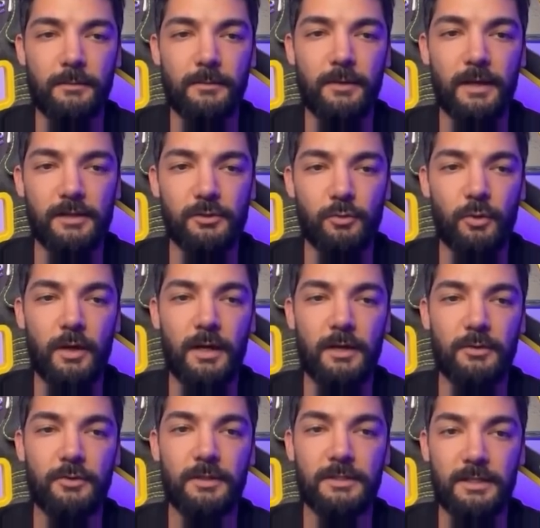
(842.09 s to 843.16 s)
Friends who are
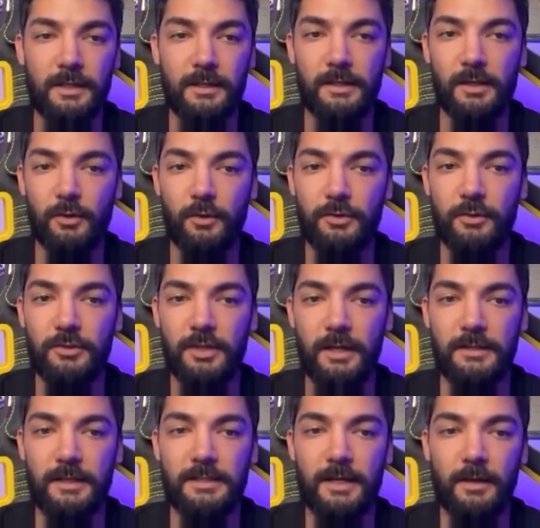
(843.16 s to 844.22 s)
interested can also
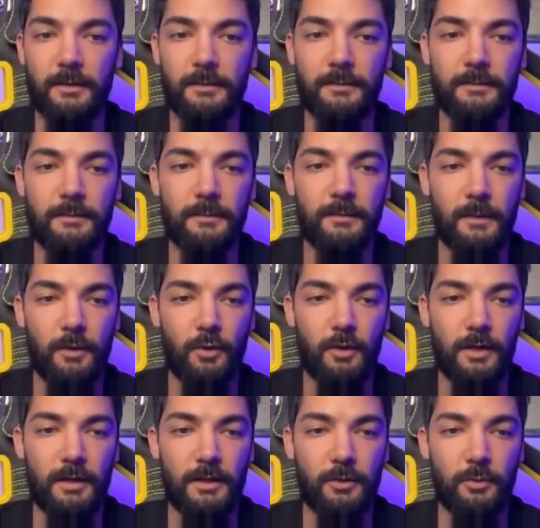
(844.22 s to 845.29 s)
check this out.
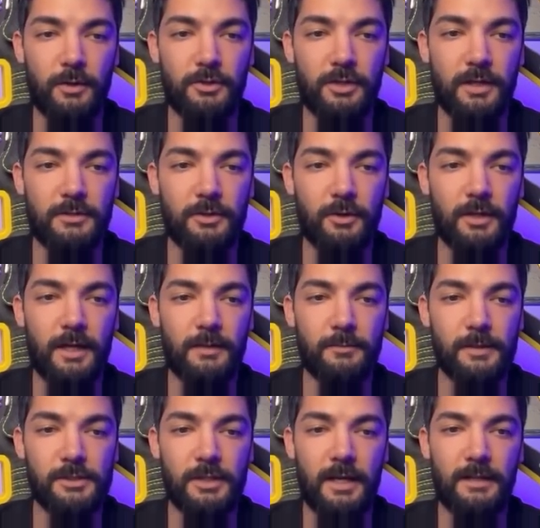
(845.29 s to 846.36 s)
Look, you adjust your
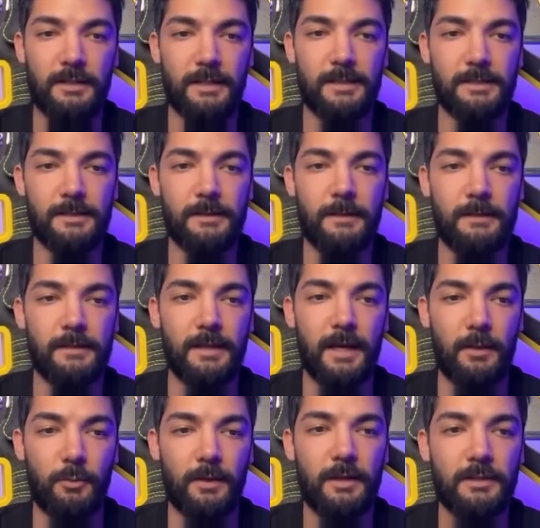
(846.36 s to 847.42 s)
leverage like this.
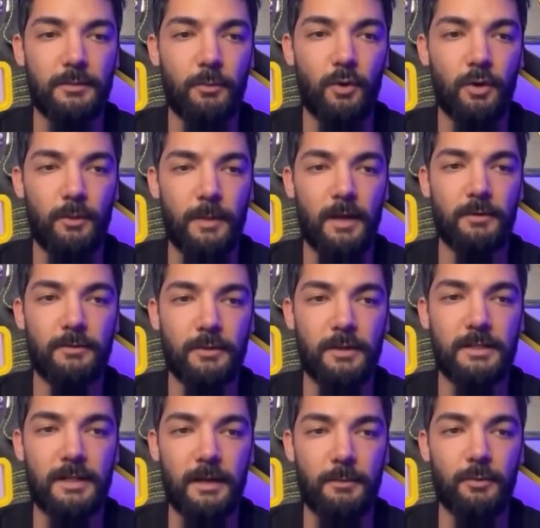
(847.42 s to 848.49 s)
Then with a small amount, for
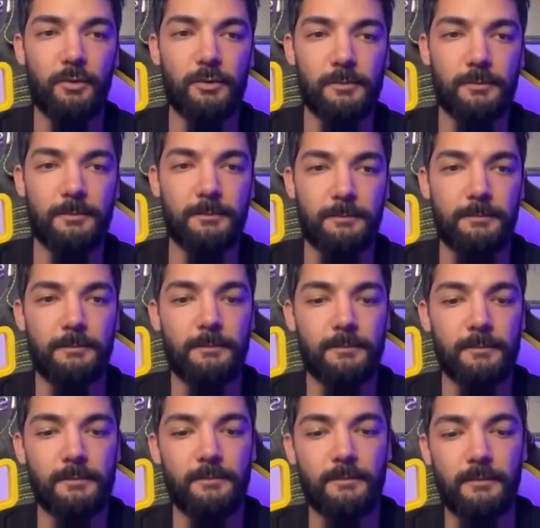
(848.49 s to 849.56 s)
example,
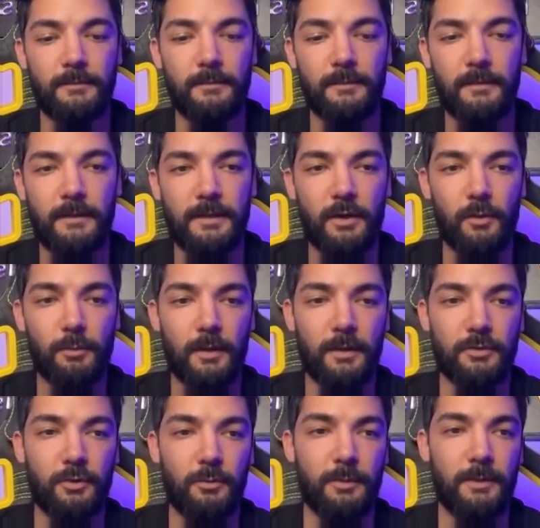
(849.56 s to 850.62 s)
zero point
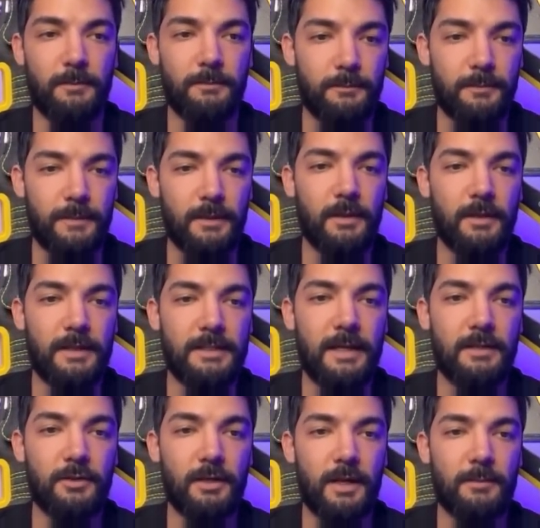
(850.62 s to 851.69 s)
one Solmain. You can
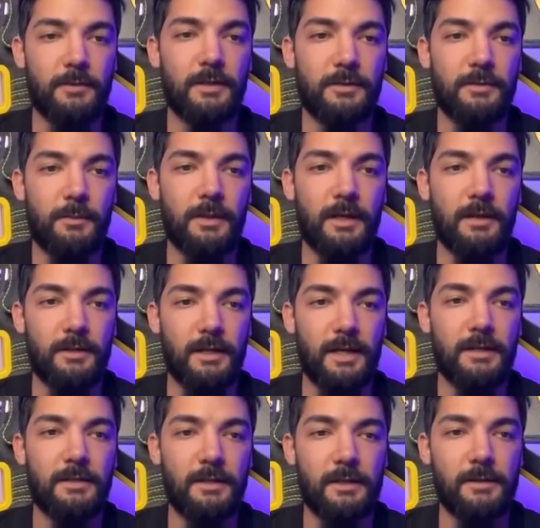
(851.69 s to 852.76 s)
set your leverage from here and
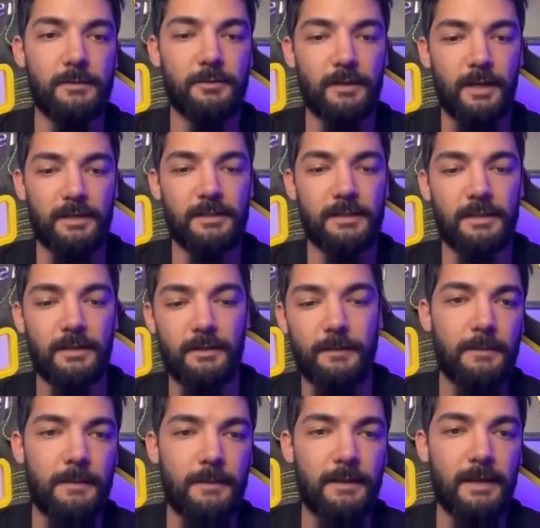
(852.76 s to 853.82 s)
enter. Friends.
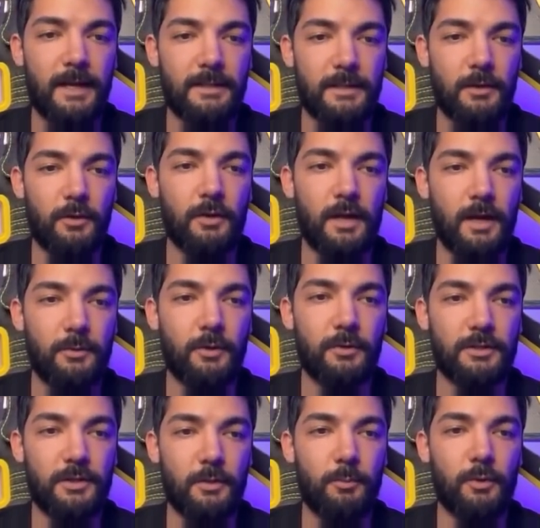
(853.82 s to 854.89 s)
Yes, look, I
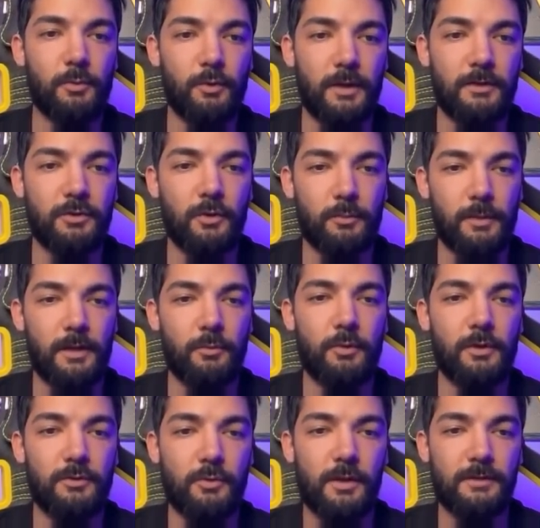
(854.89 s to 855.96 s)
wrote zero point one Solmain
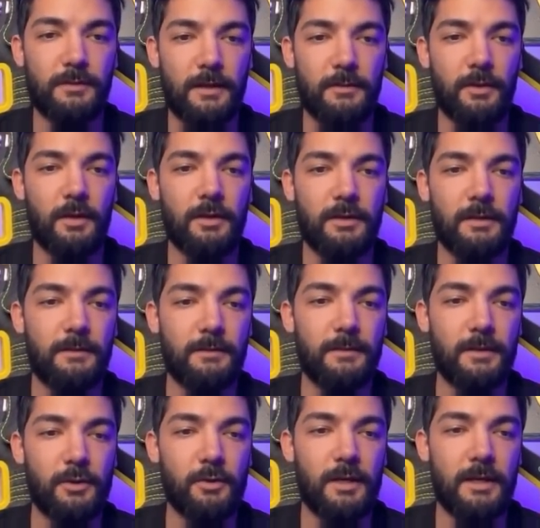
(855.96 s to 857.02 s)
worth twenty-five dollars.
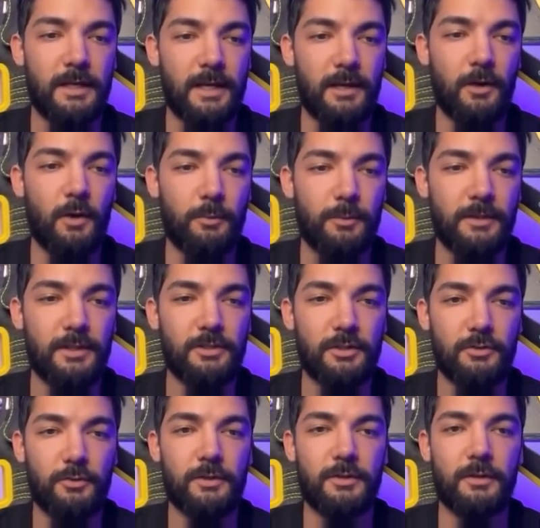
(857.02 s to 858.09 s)
You can take long
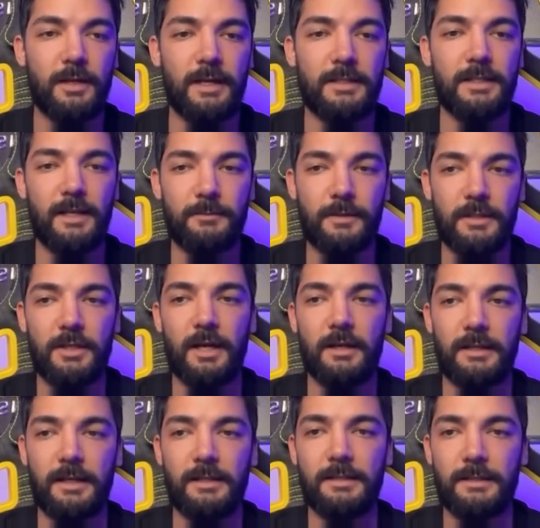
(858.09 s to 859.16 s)
positions with three X leverage
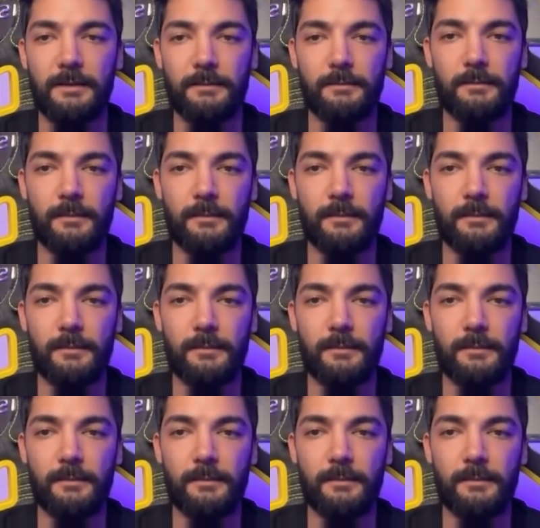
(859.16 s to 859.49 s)
like this.